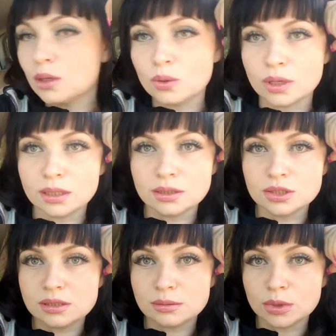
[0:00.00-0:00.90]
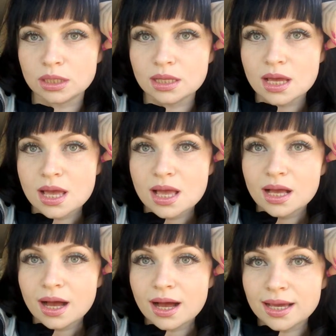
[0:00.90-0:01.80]
All right, just a minute.
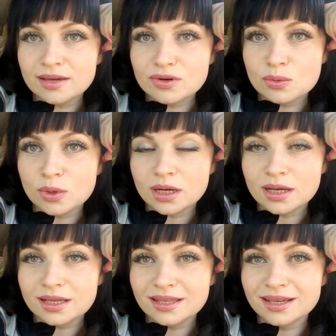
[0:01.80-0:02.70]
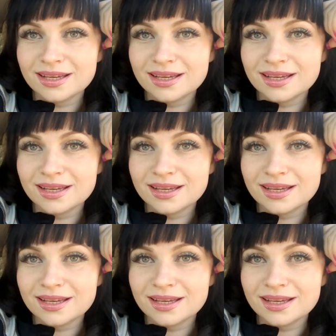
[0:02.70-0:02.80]
Hi, everyone.